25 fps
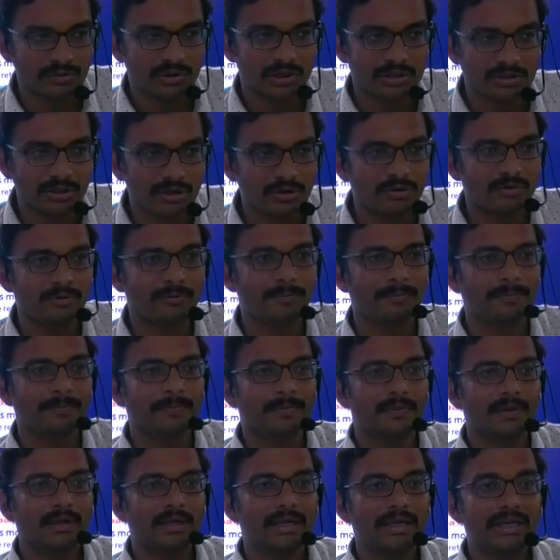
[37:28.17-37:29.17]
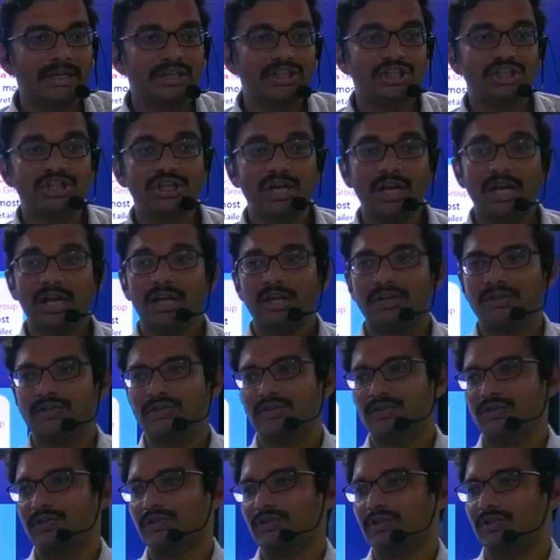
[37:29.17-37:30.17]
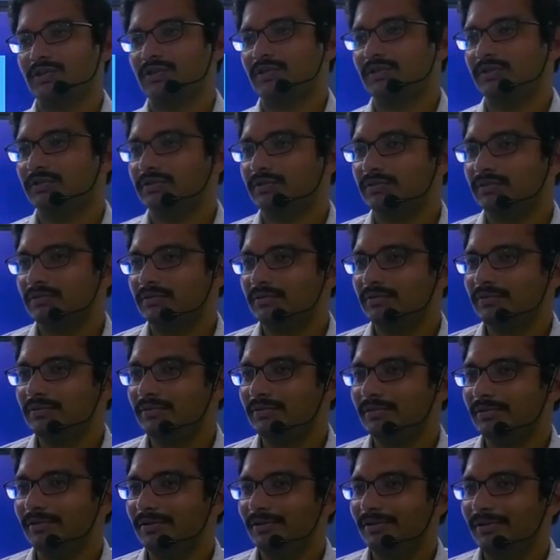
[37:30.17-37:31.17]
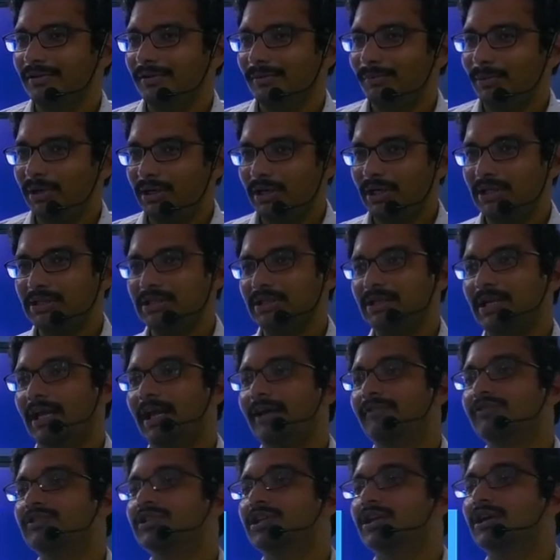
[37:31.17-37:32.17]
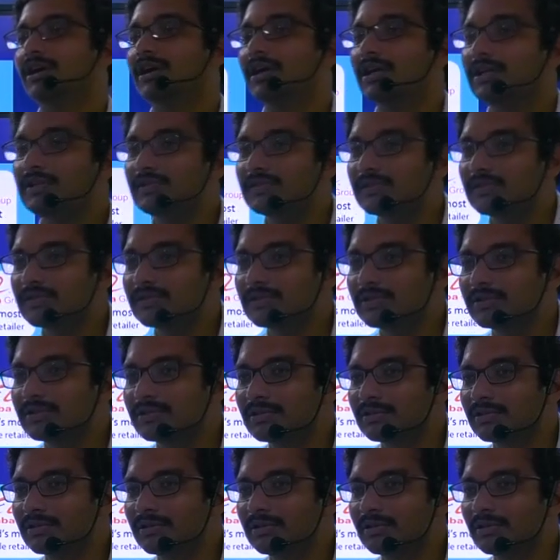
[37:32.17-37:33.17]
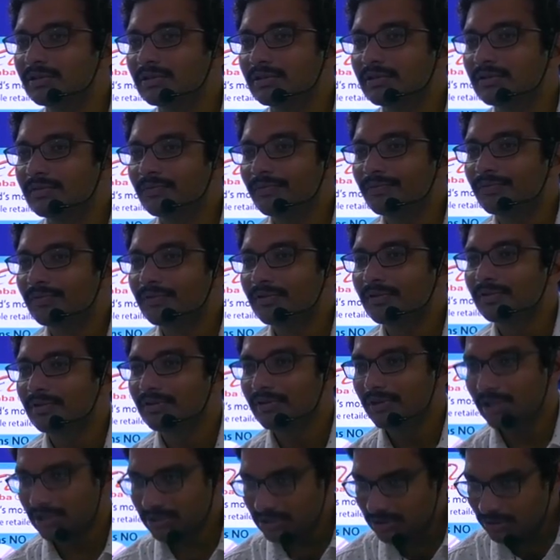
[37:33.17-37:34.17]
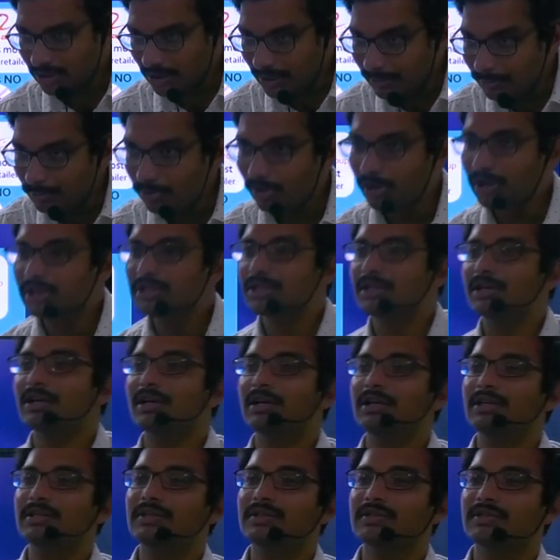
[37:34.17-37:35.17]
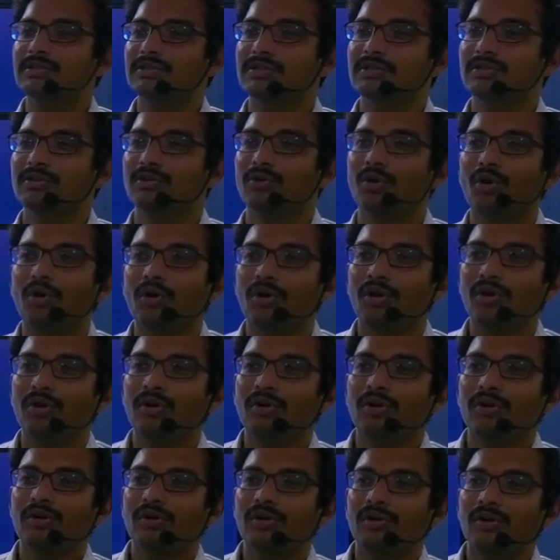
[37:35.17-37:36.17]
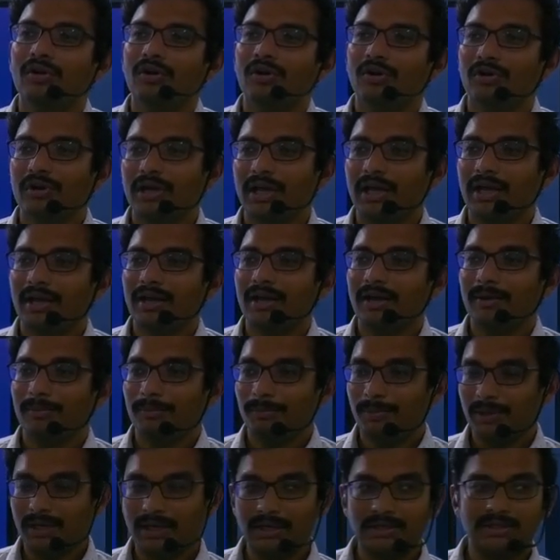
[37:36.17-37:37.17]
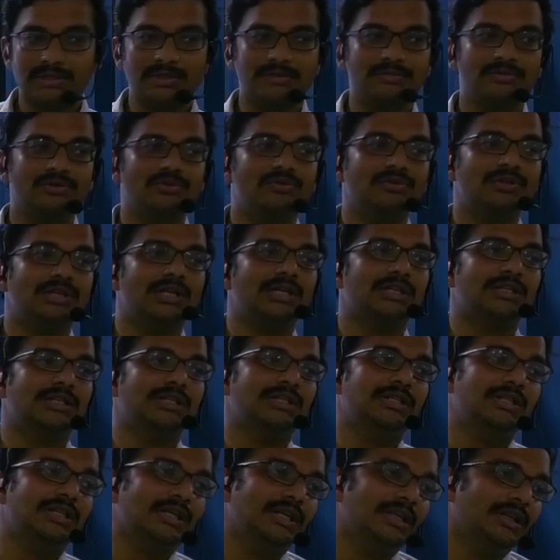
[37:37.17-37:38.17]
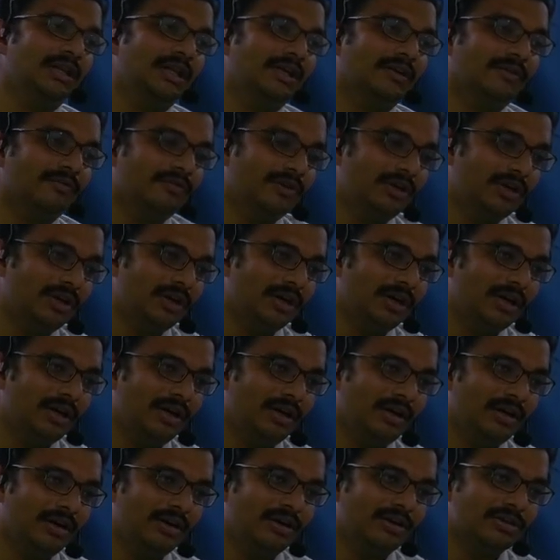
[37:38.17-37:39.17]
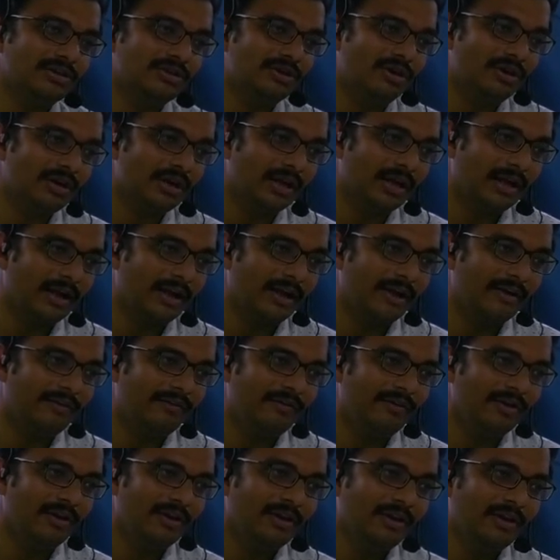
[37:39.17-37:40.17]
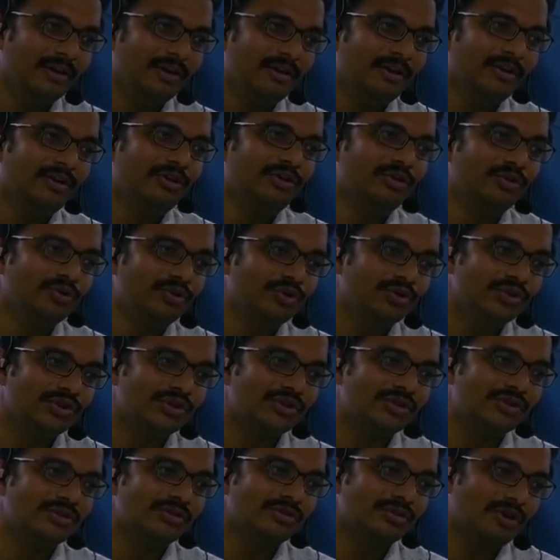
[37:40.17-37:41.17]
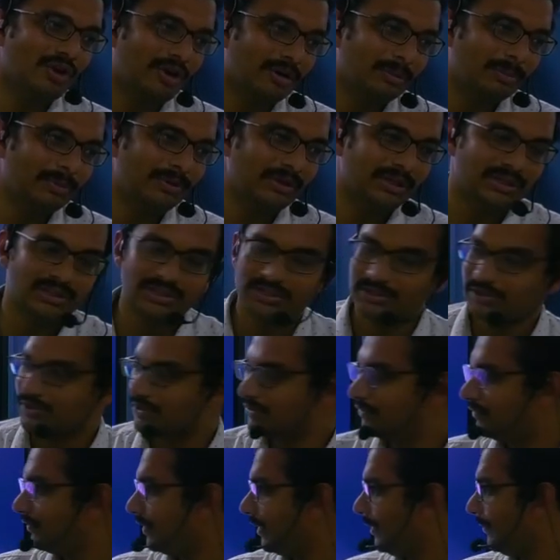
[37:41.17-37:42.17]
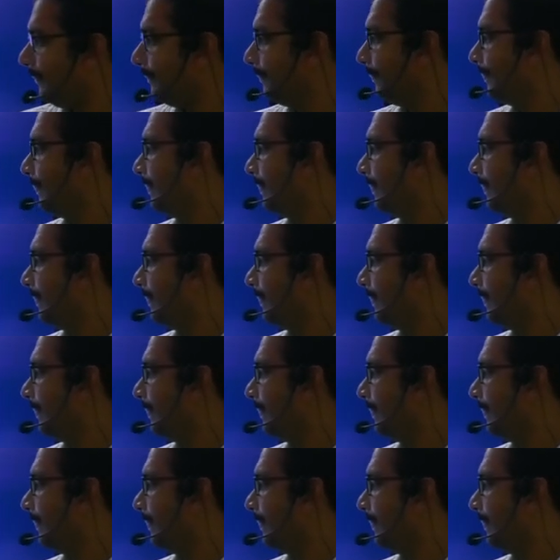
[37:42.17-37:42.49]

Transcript: Yes or no? It shares. But does it have journalists? Does it employ journalists? No. Okay, a biggest news agency in the world does not have news corporations. Fine.